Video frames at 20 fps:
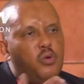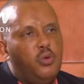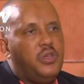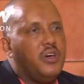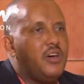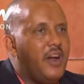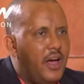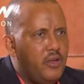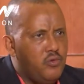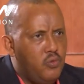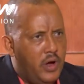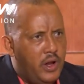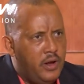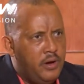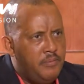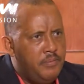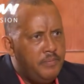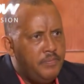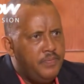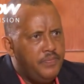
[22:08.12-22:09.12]
into Tigray as
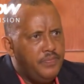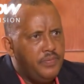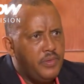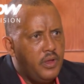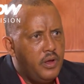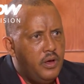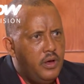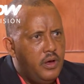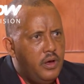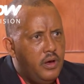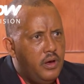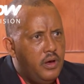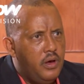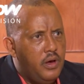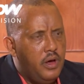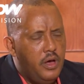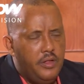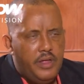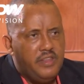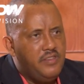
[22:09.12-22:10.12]
well.
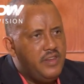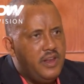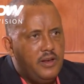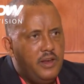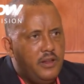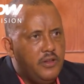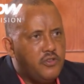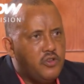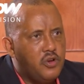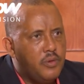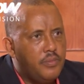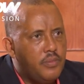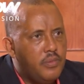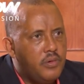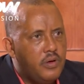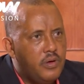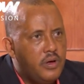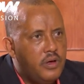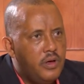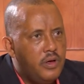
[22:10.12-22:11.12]
And that's not
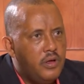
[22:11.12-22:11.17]
leadership.